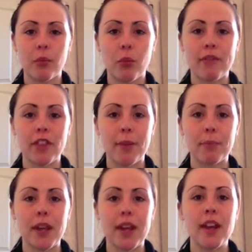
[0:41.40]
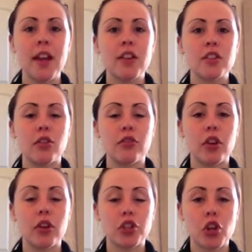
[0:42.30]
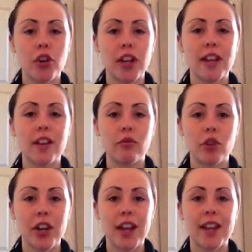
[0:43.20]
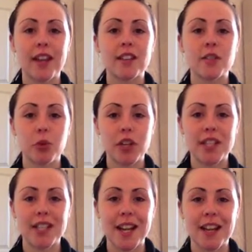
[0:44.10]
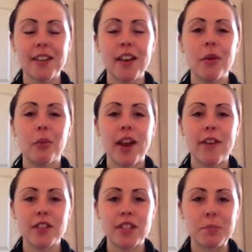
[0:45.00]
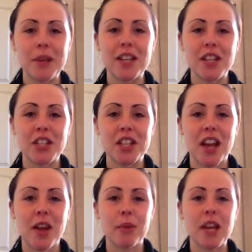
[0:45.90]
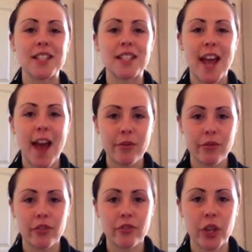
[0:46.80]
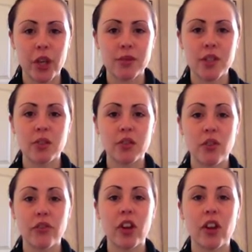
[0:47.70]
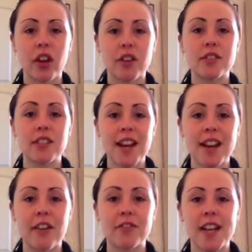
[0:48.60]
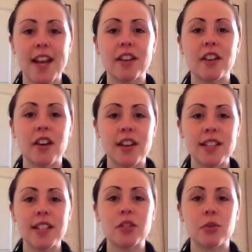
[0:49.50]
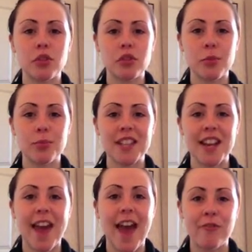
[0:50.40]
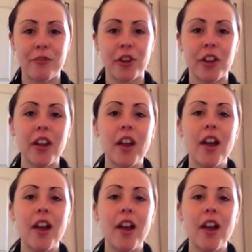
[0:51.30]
whether that be sort of jogging, running, sprinting, whatever speed is an effort for you. So sort of a 10 out of 10, a 90 to 100% effort